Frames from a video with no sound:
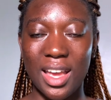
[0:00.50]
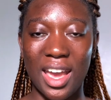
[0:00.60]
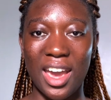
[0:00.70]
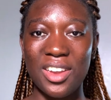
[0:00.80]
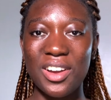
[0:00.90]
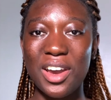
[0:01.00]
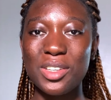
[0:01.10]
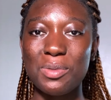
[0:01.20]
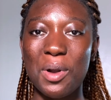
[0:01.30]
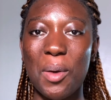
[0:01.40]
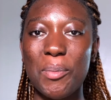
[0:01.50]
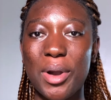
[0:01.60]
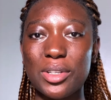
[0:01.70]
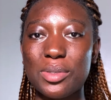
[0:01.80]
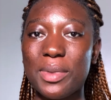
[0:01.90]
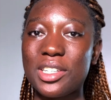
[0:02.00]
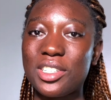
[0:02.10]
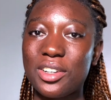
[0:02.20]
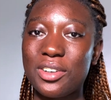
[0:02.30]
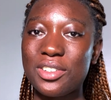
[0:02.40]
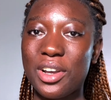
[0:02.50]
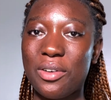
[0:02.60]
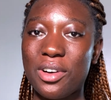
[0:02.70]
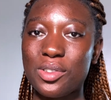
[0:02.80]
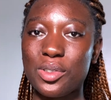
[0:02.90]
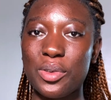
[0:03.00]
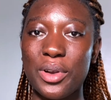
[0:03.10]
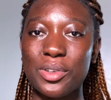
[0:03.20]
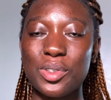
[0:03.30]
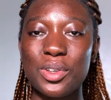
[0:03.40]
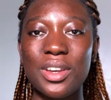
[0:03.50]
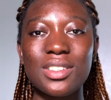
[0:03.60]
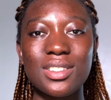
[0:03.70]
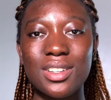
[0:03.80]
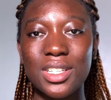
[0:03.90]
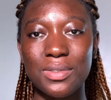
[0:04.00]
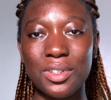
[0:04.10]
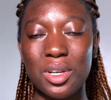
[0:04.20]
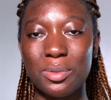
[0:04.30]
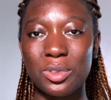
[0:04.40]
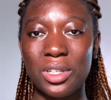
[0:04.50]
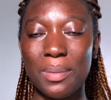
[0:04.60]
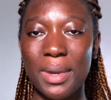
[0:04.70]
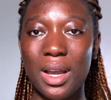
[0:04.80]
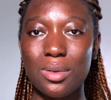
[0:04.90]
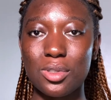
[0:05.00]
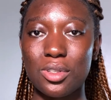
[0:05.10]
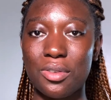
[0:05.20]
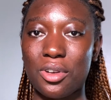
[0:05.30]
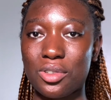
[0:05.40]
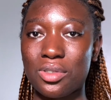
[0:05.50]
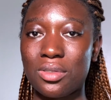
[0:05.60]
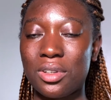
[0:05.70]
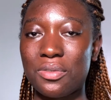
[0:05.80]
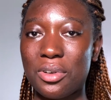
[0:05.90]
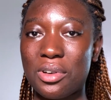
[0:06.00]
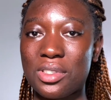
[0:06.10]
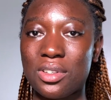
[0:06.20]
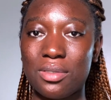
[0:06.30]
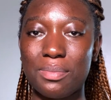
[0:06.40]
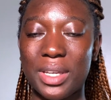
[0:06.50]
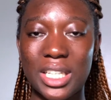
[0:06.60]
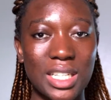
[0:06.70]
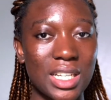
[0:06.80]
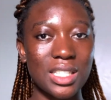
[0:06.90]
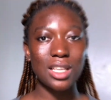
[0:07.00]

Hey guys, welcome back to my channel, Nyakwan tutorial. So in today's video we're doing a makeup tutorial solely focusing on beginners.